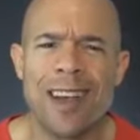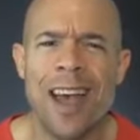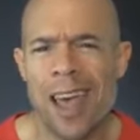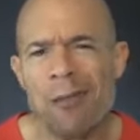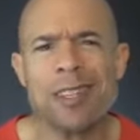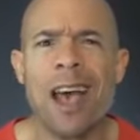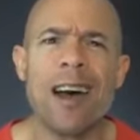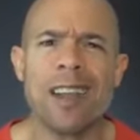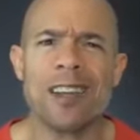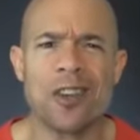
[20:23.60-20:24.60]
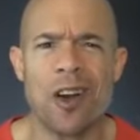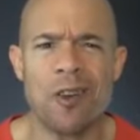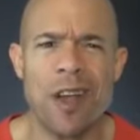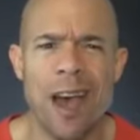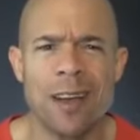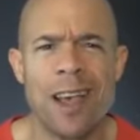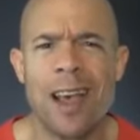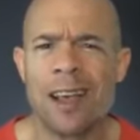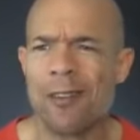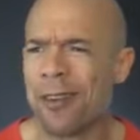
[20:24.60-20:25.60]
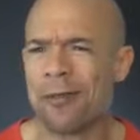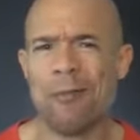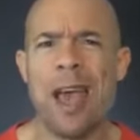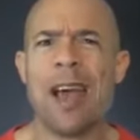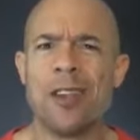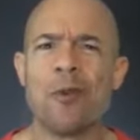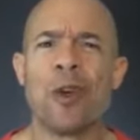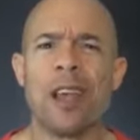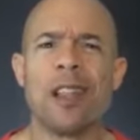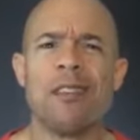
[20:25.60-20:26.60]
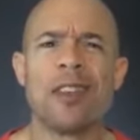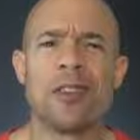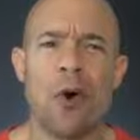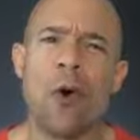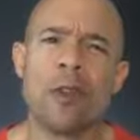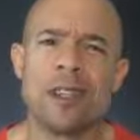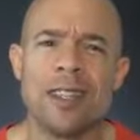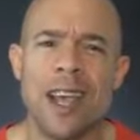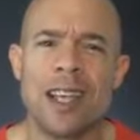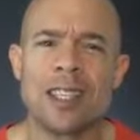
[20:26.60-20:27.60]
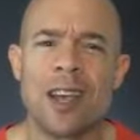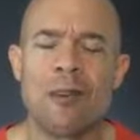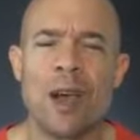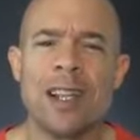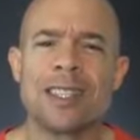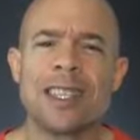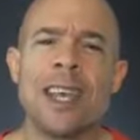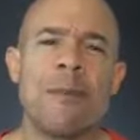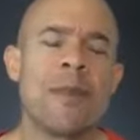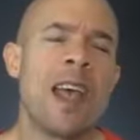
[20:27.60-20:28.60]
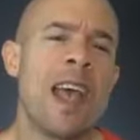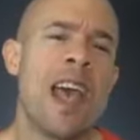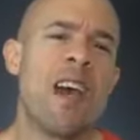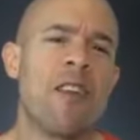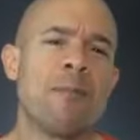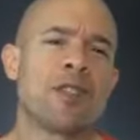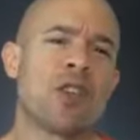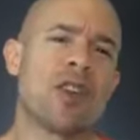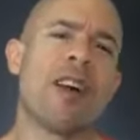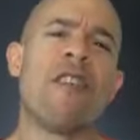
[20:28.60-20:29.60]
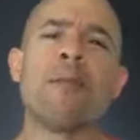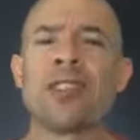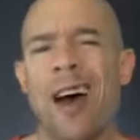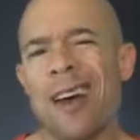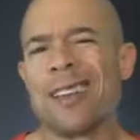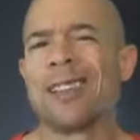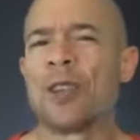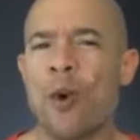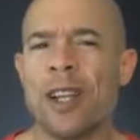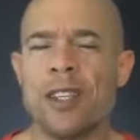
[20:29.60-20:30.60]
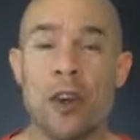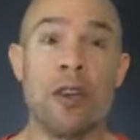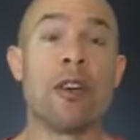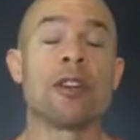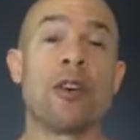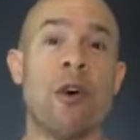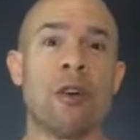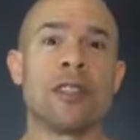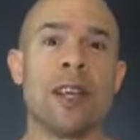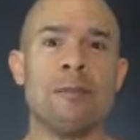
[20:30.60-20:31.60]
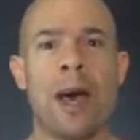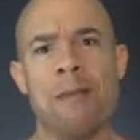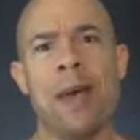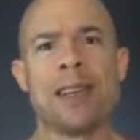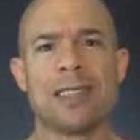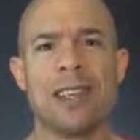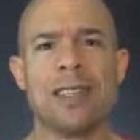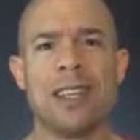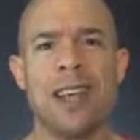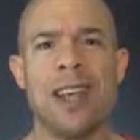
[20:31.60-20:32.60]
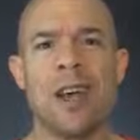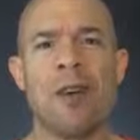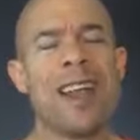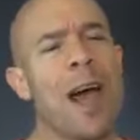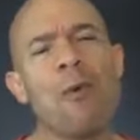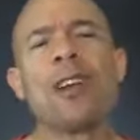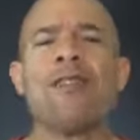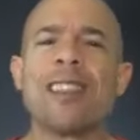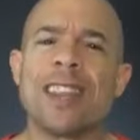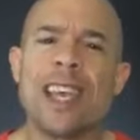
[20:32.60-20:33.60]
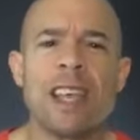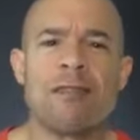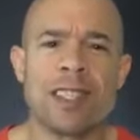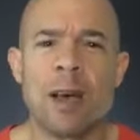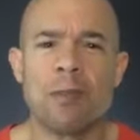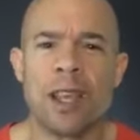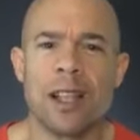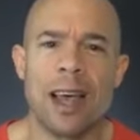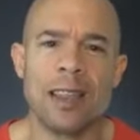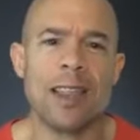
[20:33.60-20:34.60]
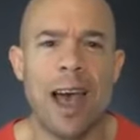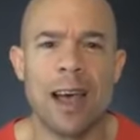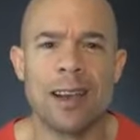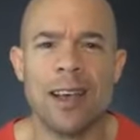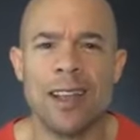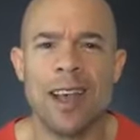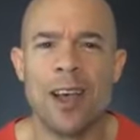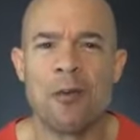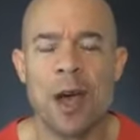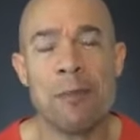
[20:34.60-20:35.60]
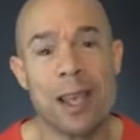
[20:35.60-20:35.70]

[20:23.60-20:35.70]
It would tell you to turn around. Man, you really lived in the olden days, right? See, if I'm talking to 22-year-olds in my message, right, I won't even think of something like that, right?